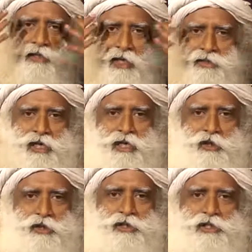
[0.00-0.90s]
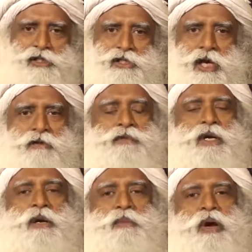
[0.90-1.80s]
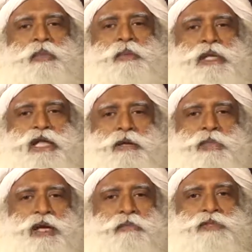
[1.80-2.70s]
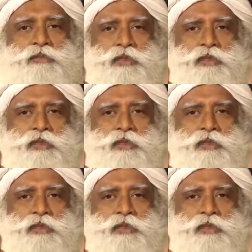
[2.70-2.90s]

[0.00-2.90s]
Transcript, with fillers: their psychological stuff, probably that becomes